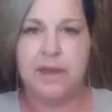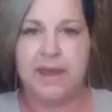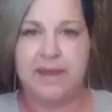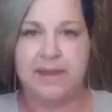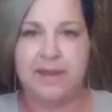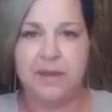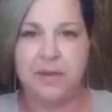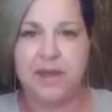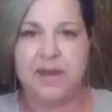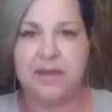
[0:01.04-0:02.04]
Hello,
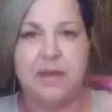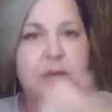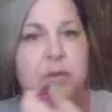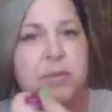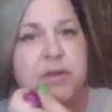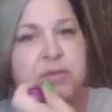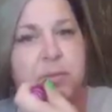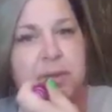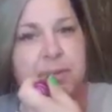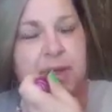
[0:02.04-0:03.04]
hello, beautiful
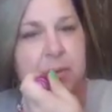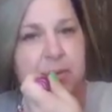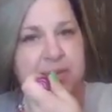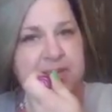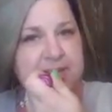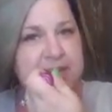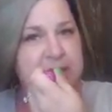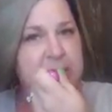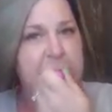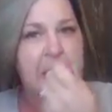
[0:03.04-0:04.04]
people. How are we
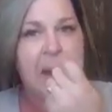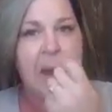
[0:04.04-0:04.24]
today?